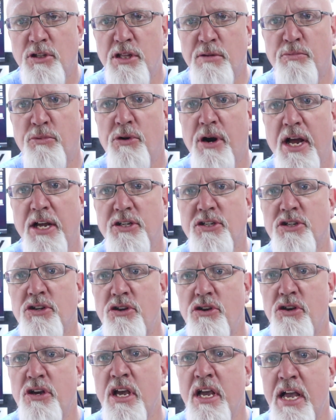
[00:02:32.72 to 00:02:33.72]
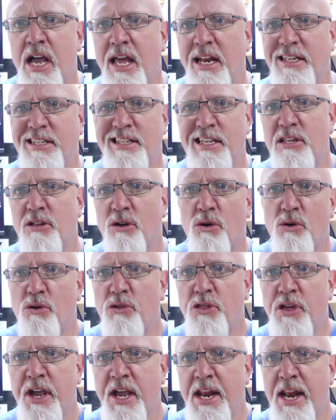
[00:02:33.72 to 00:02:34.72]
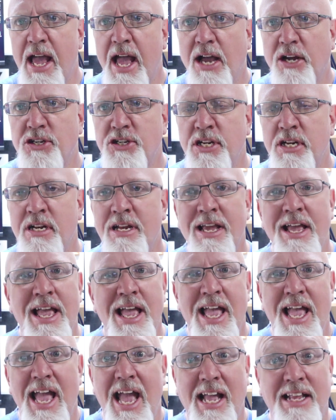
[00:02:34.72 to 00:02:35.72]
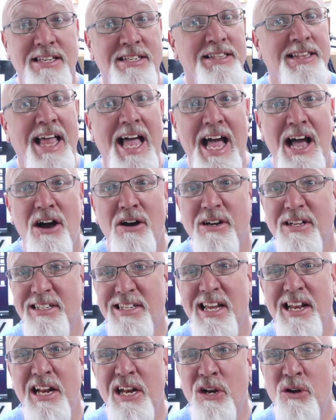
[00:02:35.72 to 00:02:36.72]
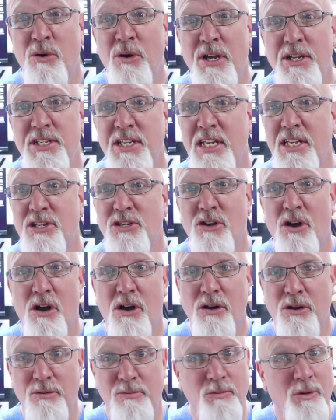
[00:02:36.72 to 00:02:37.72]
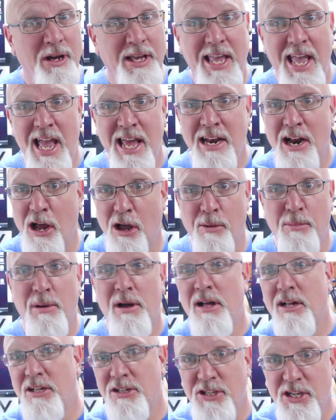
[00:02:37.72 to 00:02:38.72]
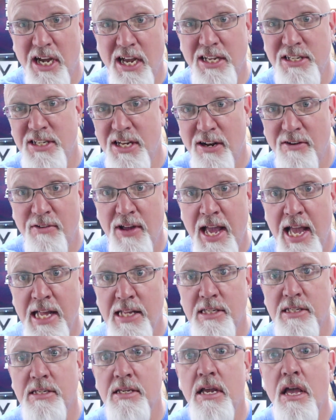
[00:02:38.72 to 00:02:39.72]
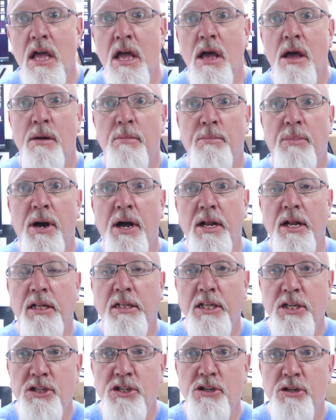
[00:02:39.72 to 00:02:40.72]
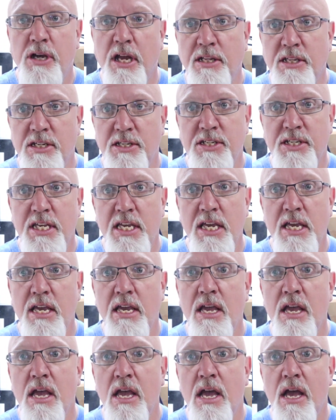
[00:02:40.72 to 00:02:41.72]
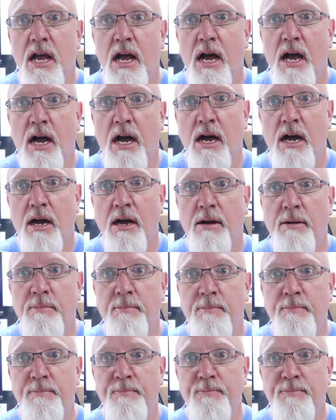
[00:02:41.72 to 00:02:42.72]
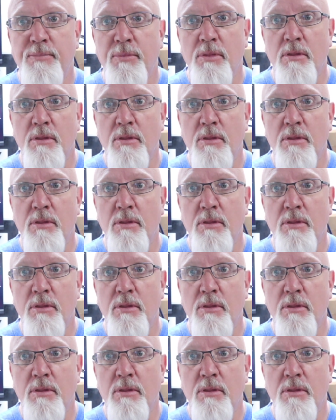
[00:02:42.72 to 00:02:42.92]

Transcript: the press so you can kind of see the whole thing in action. It's loud, it's kind of noisy, so I'll apologize in advance, but at least you'll get to see how